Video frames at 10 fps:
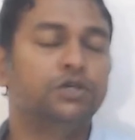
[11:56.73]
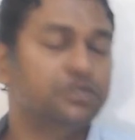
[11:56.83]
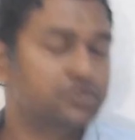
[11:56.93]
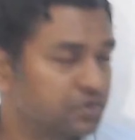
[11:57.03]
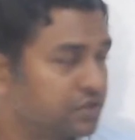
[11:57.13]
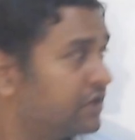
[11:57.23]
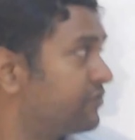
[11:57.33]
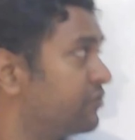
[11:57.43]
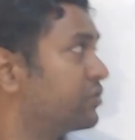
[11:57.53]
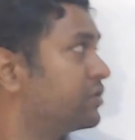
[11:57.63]
So
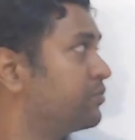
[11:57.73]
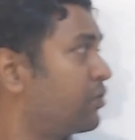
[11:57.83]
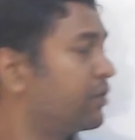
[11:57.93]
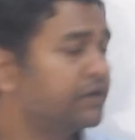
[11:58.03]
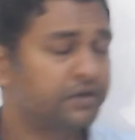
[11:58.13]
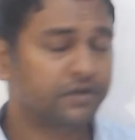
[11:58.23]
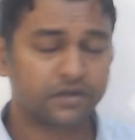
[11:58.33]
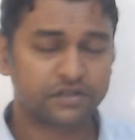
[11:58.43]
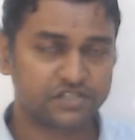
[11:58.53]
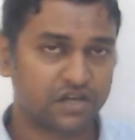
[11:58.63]
therefore, the point
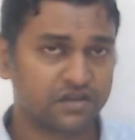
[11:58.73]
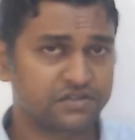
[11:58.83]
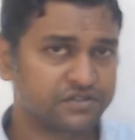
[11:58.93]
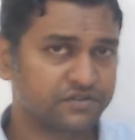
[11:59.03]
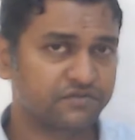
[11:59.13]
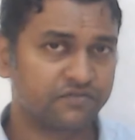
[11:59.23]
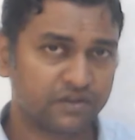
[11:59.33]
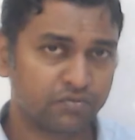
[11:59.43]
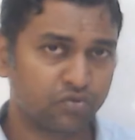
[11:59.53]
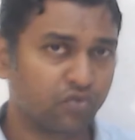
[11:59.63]
charge will
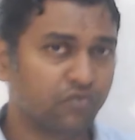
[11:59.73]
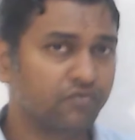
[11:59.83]
move